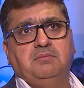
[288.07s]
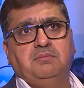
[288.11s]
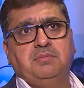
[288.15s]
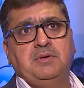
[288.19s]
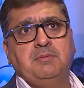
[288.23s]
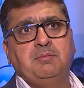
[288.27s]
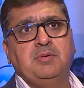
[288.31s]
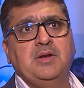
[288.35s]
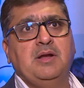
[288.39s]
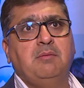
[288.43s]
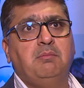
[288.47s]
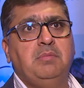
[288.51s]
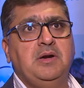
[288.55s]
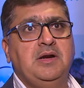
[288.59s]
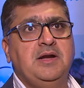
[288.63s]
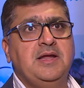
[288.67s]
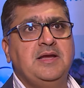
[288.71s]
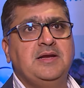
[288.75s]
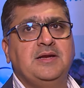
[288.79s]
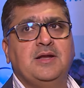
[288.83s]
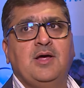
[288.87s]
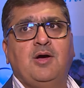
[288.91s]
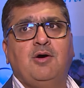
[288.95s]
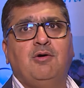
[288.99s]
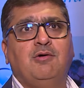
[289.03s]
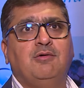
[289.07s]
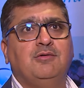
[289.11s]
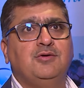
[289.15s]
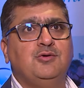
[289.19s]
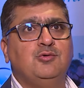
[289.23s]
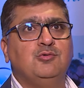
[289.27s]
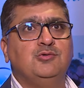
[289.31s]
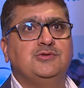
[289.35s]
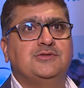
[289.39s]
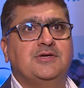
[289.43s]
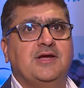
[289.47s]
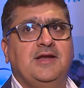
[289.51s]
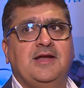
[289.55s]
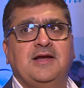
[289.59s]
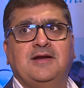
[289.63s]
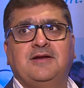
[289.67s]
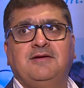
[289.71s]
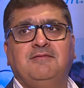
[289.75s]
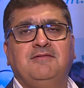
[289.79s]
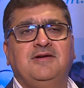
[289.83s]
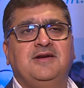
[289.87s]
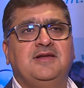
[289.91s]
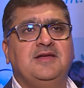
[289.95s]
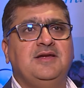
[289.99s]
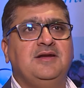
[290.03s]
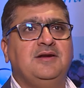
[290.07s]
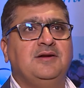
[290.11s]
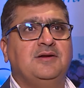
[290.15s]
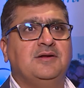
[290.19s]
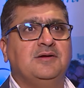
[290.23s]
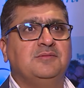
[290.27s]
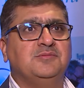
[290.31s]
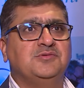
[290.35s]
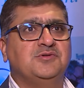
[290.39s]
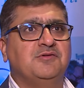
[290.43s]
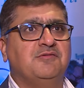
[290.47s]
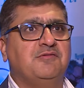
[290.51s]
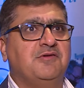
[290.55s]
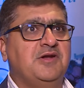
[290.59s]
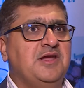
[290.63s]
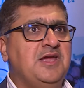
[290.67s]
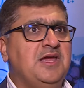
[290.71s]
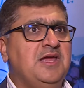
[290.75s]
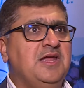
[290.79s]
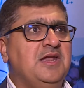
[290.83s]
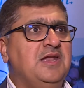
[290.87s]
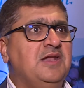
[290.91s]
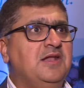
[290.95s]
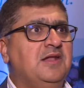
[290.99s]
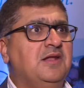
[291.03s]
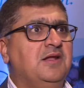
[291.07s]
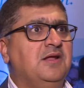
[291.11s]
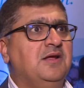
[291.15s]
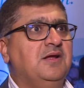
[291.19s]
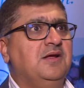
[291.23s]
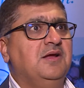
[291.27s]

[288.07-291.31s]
People are building now huge connectivity in terms of rail.